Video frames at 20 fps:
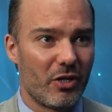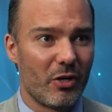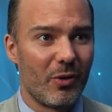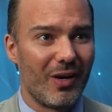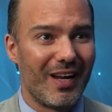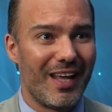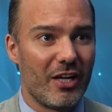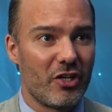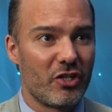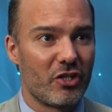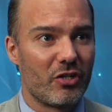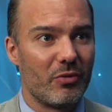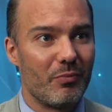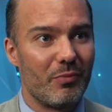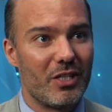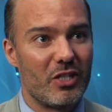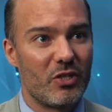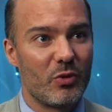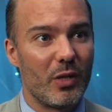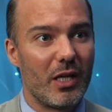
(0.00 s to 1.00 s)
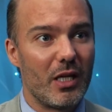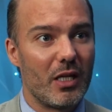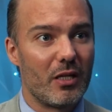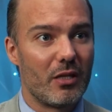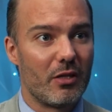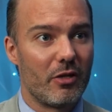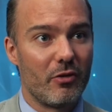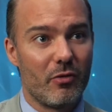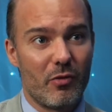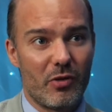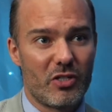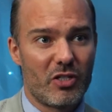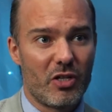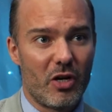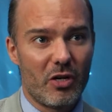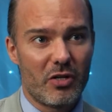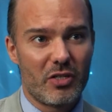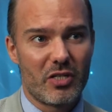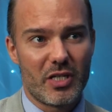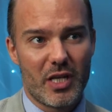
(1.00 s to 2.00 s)
correlation between the Euro
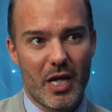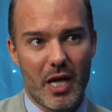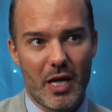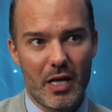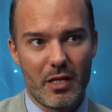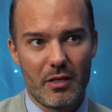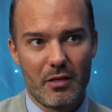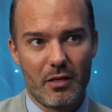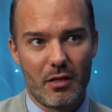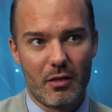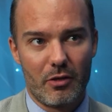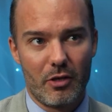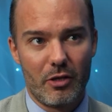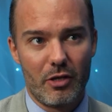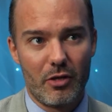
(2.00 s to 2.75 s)
Stoxx and the